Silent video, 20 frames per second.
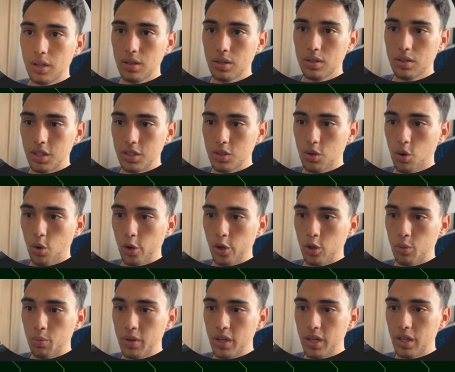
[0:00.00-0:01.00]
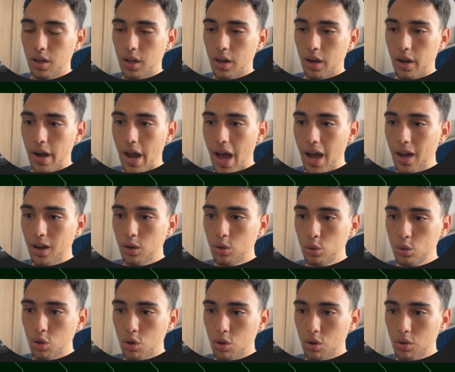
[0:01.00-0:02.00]
it's going to be
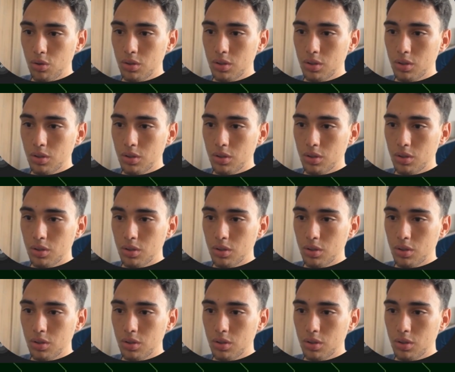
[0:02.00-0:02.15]
nagluluto,